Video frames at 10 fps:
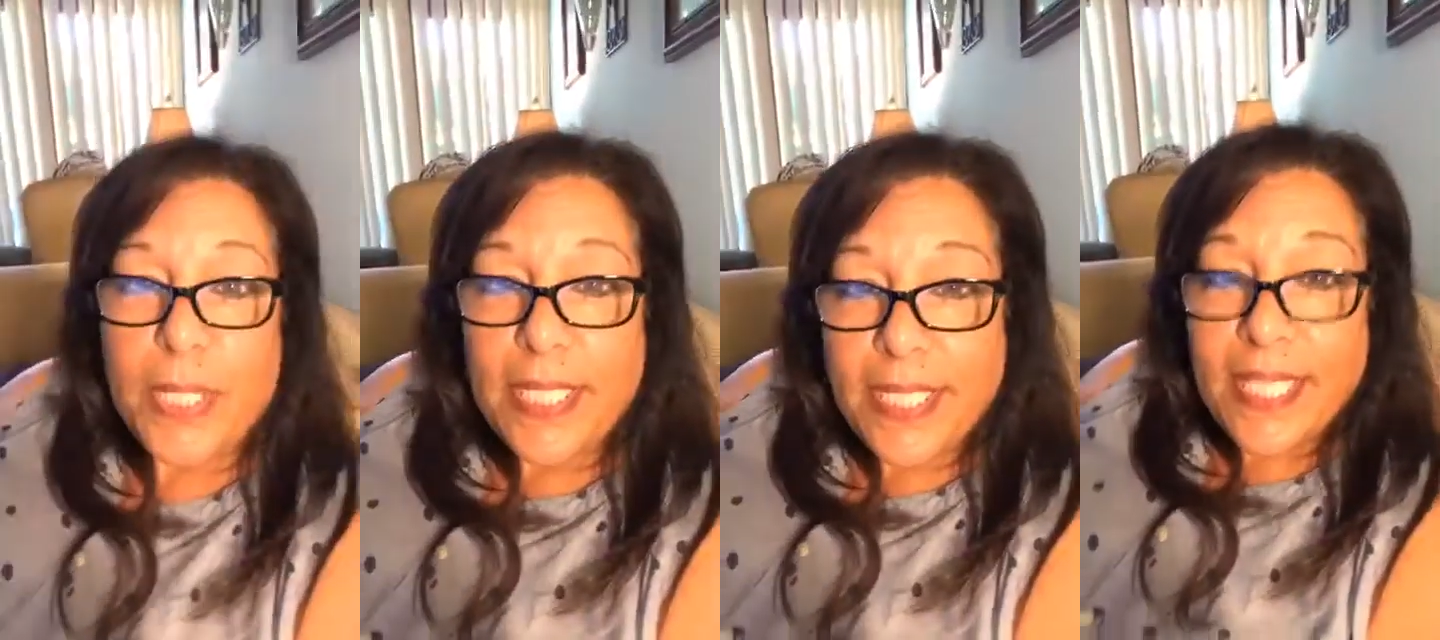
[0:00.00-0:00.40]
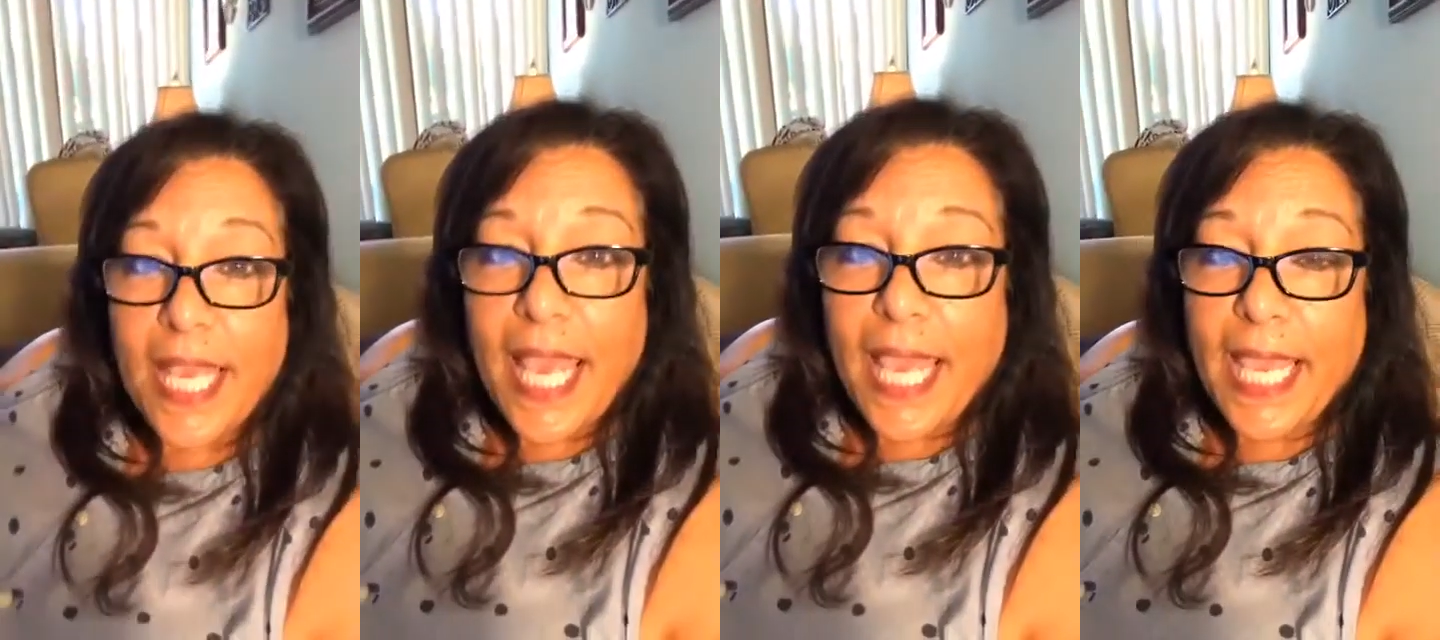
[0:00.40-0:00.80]
be
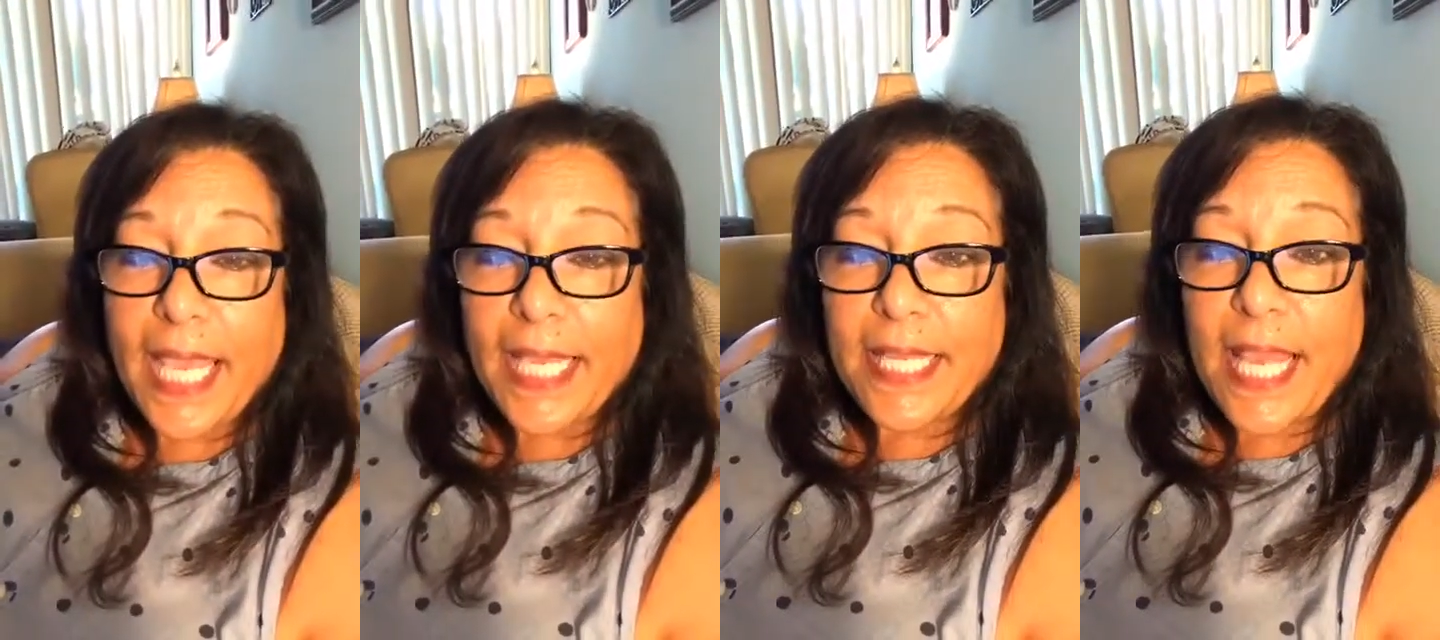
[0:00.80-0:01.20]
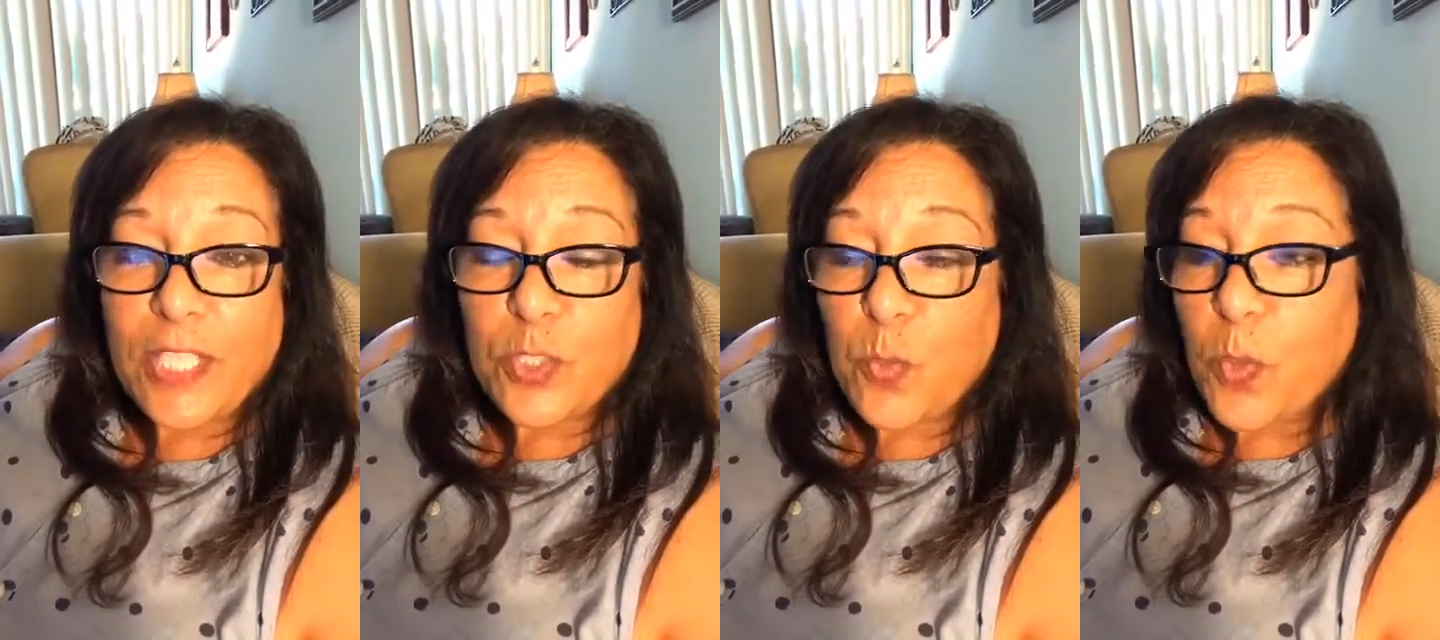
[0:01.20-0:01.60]
doing,
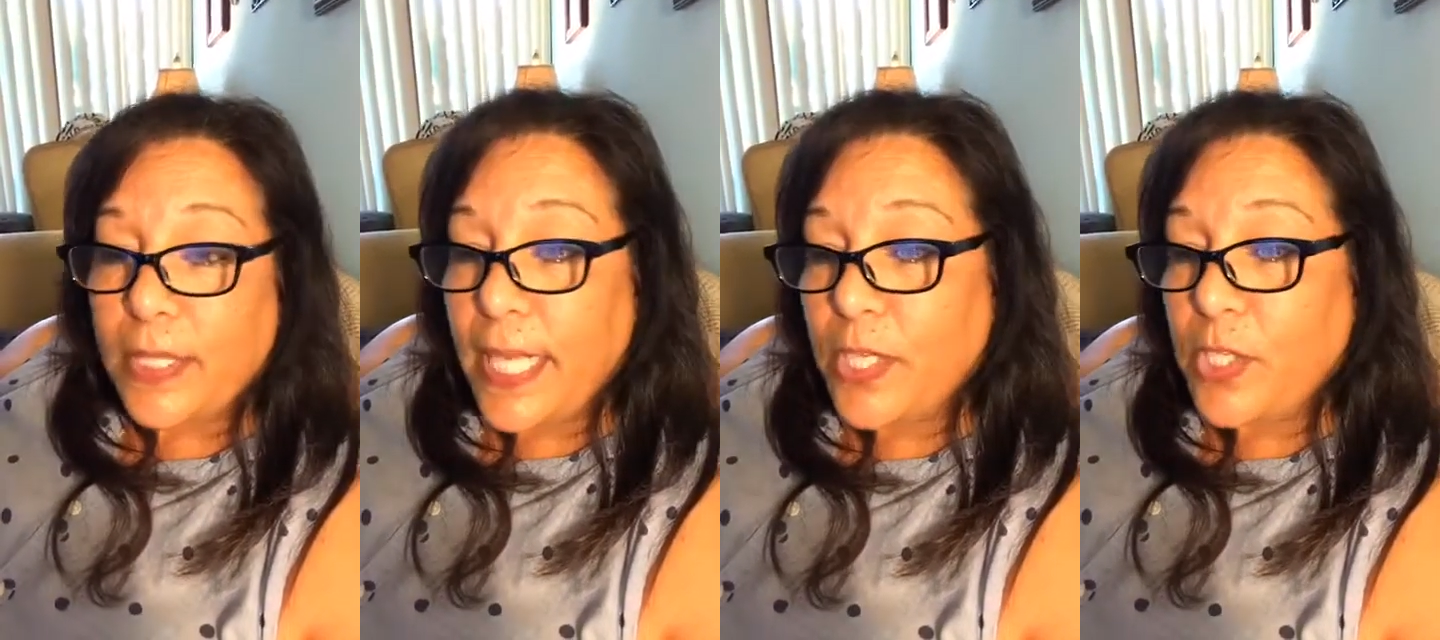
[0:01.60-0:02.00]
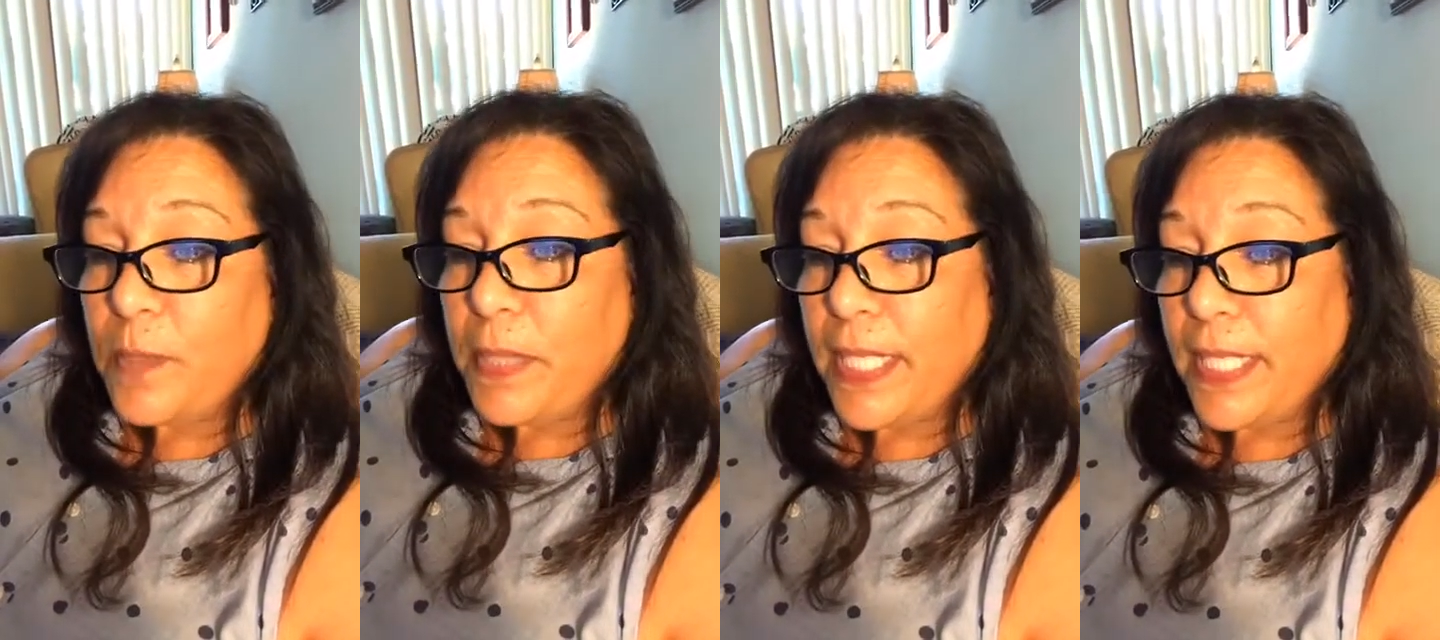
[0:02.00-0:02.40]
and that's what
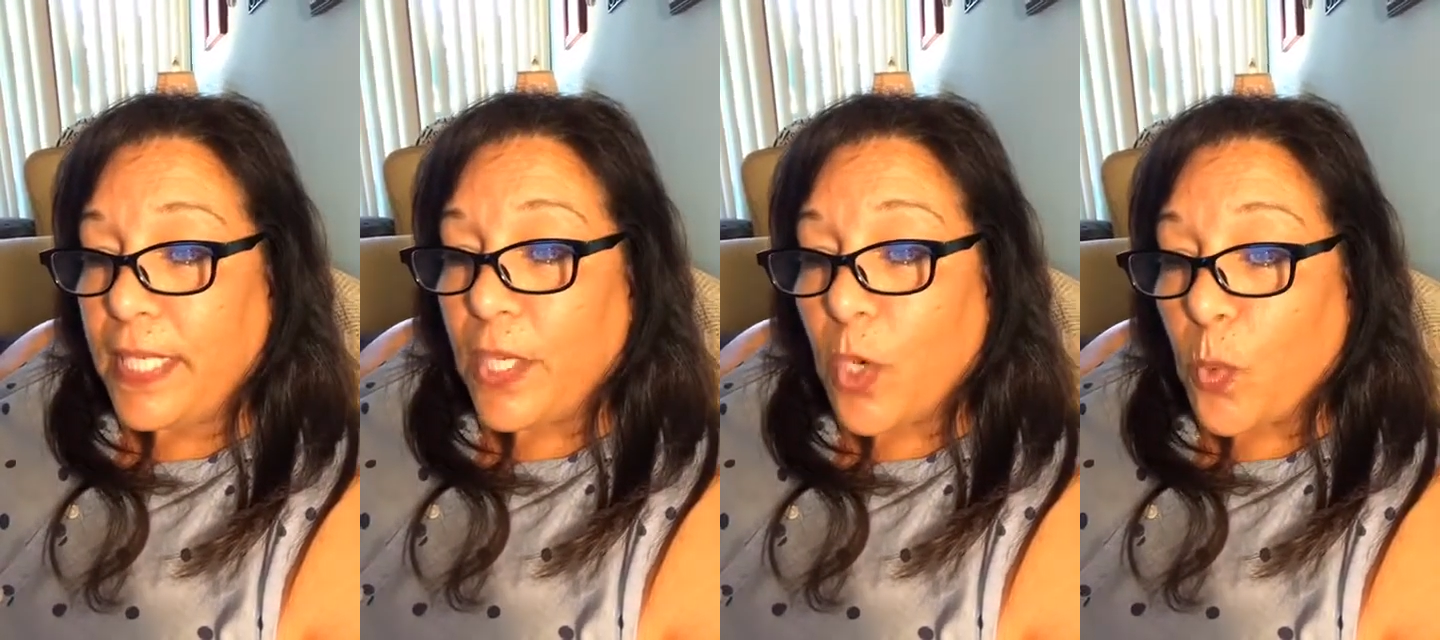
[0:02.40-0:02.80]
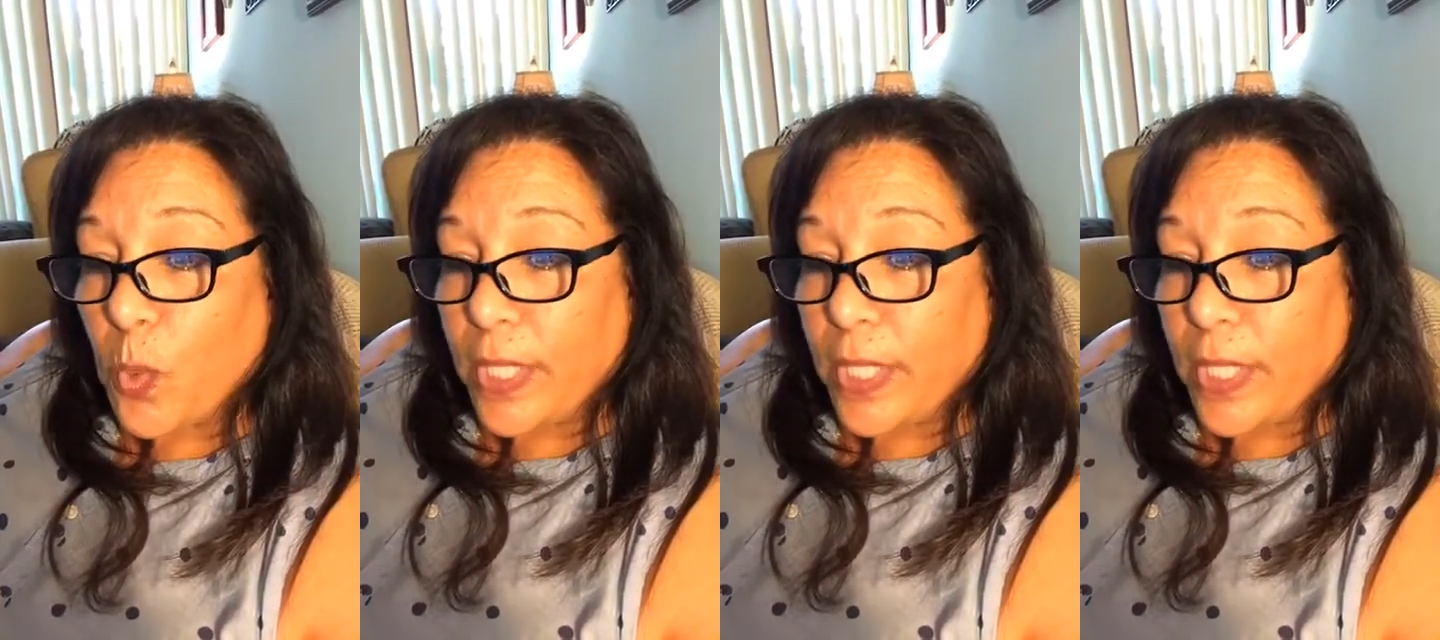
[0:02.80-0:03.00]
they could be